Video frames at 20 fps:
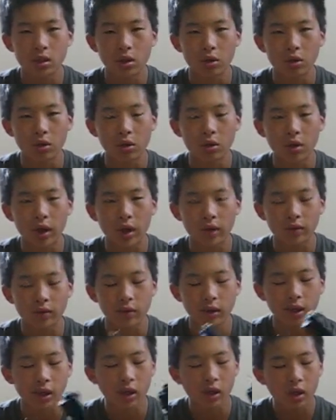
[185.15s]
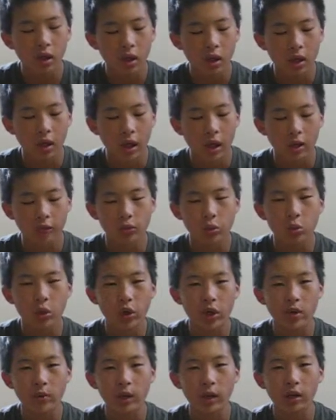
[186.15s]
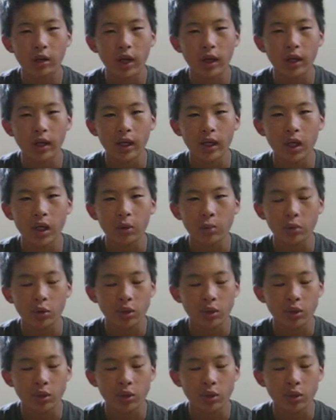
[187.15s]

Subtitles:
so you don't have to worry about lining it up.